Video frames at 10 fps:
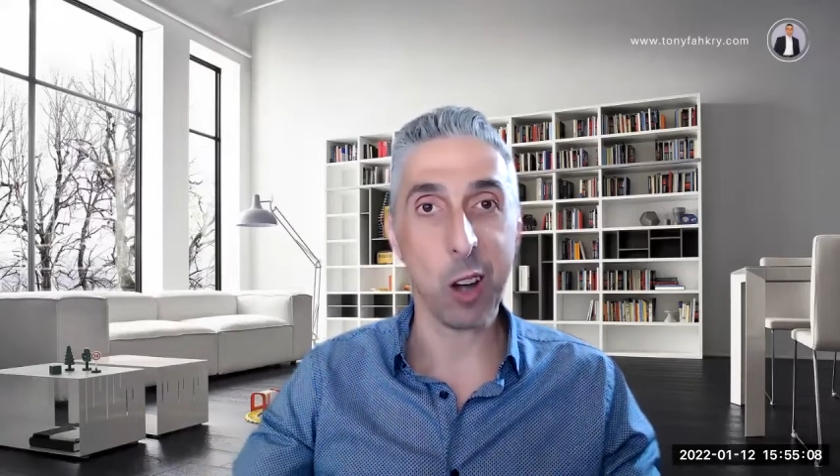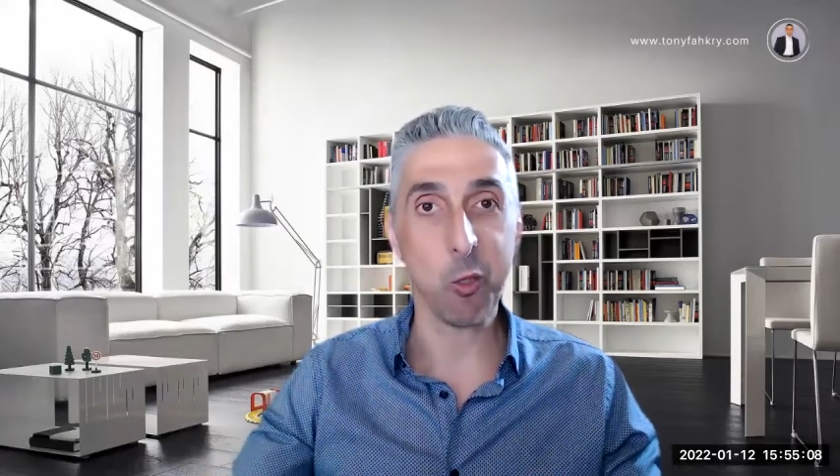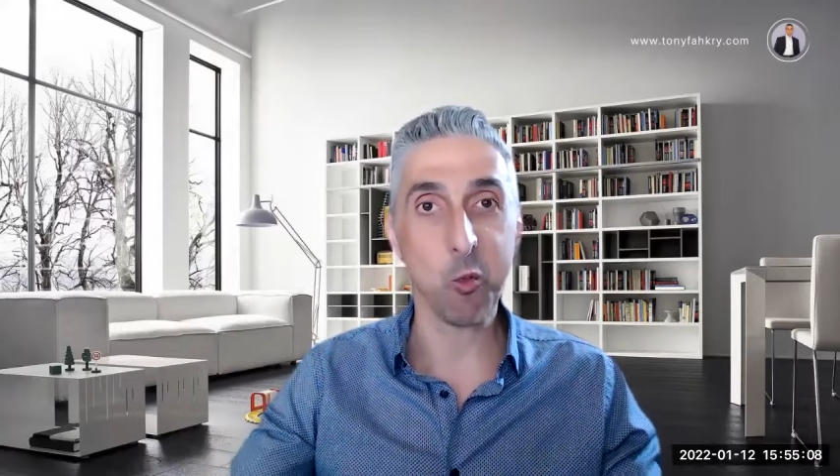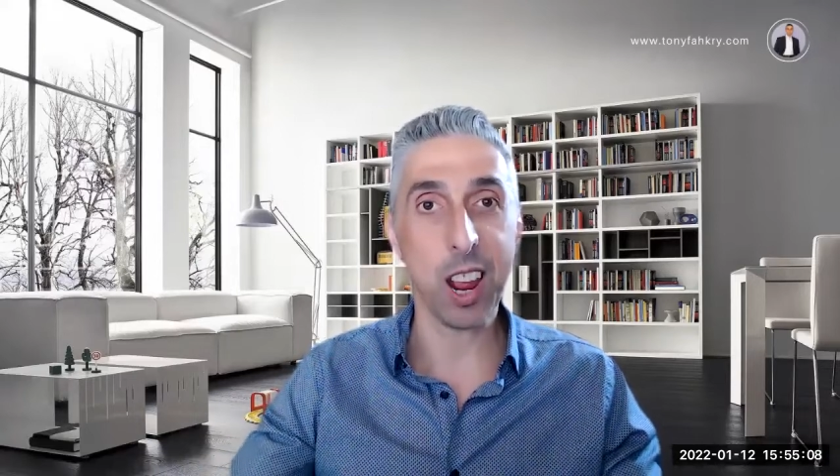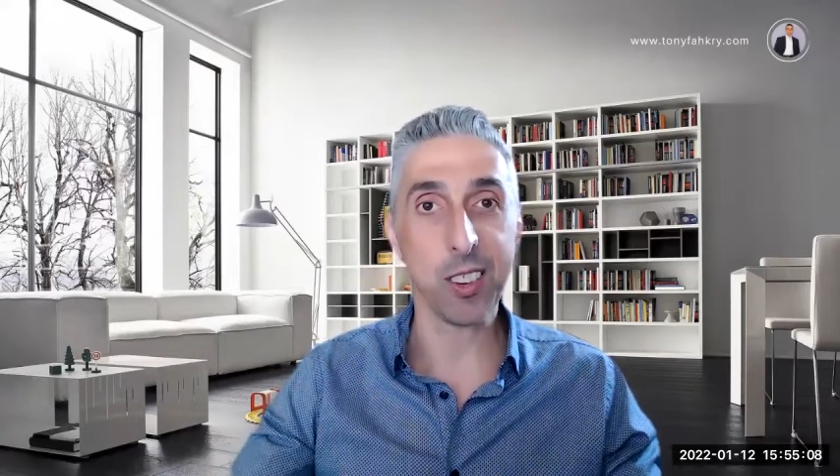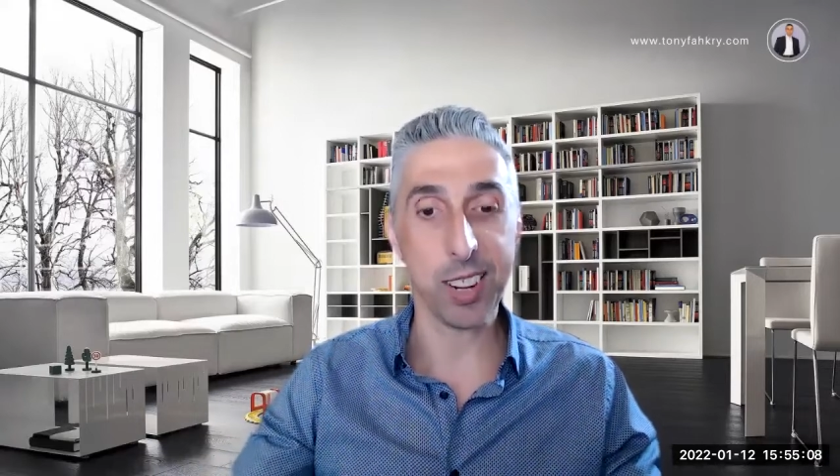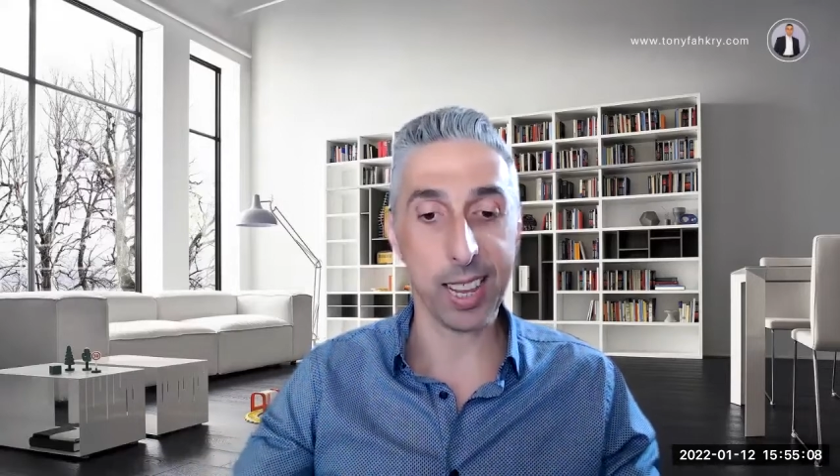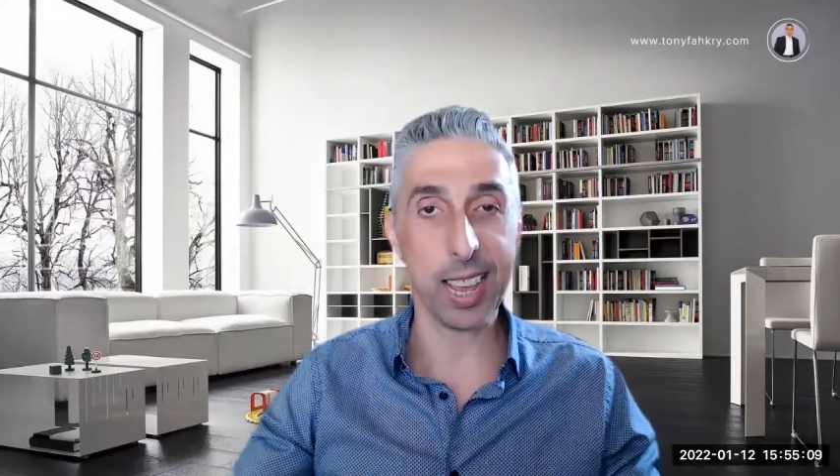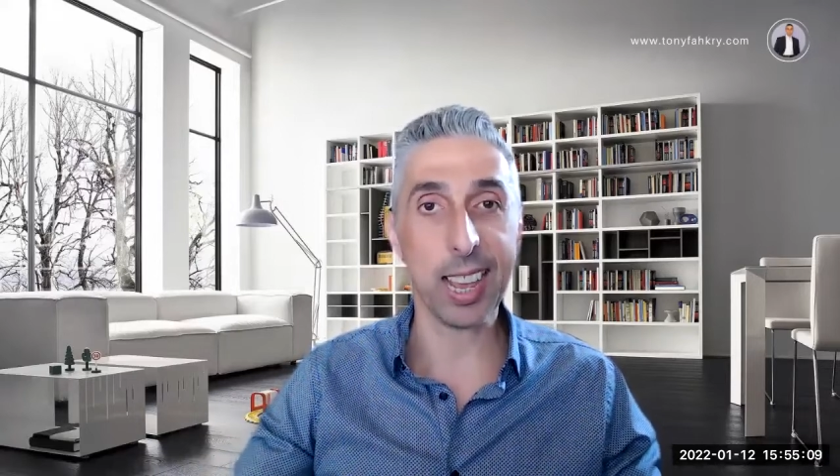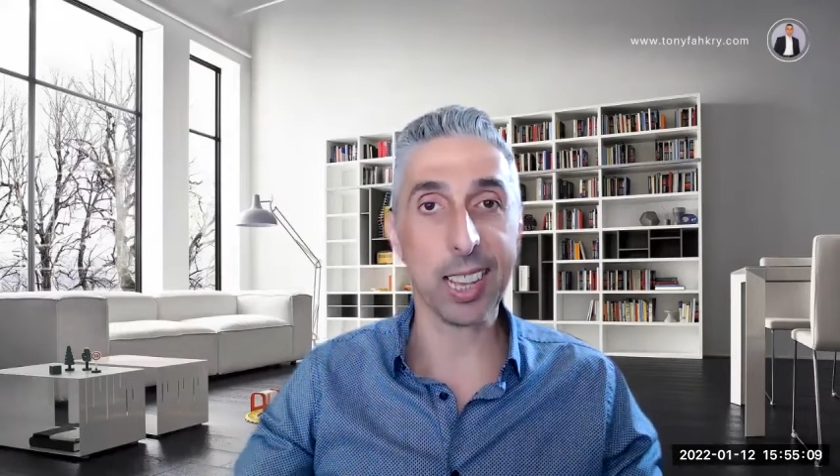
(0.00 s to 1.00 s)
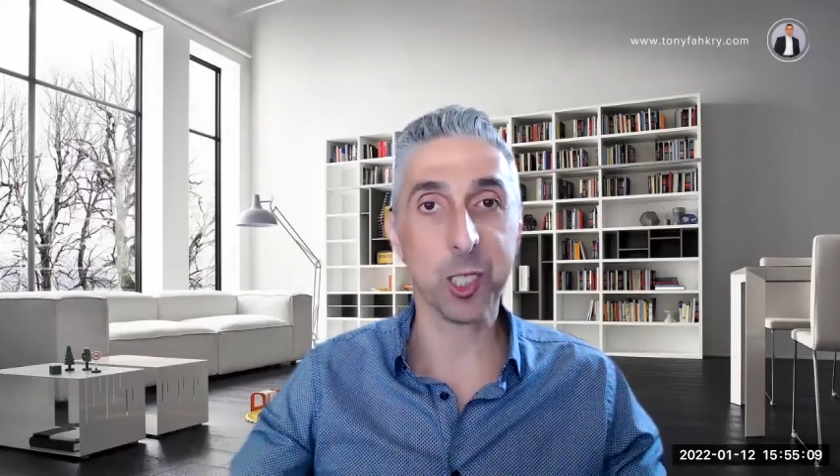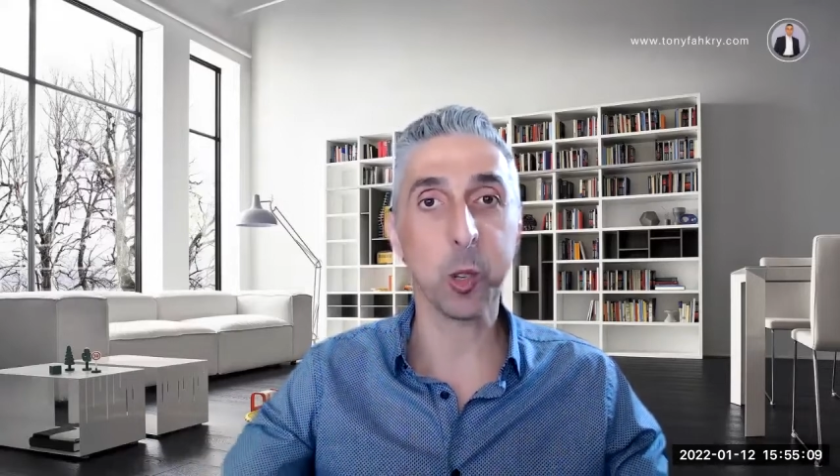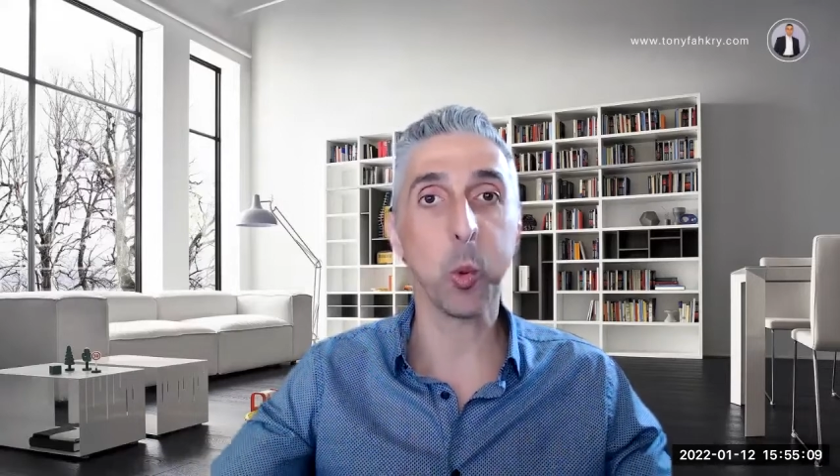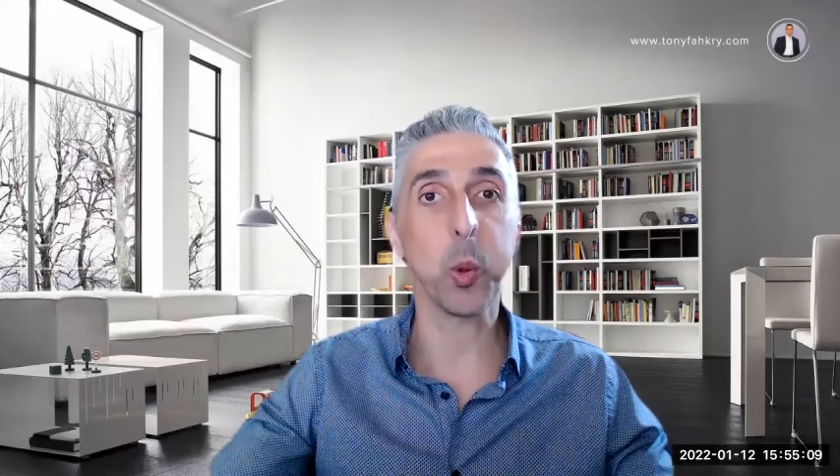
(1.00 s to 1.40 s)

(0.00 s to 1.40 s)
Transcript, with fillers: around a castle.